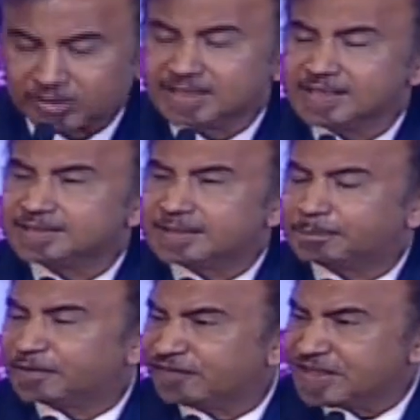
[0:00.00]
the
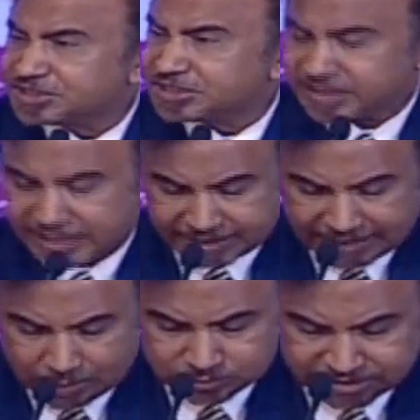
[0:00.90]
Prevention and
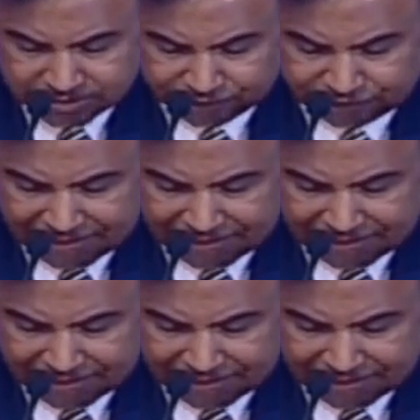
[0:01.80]
Countering of Violent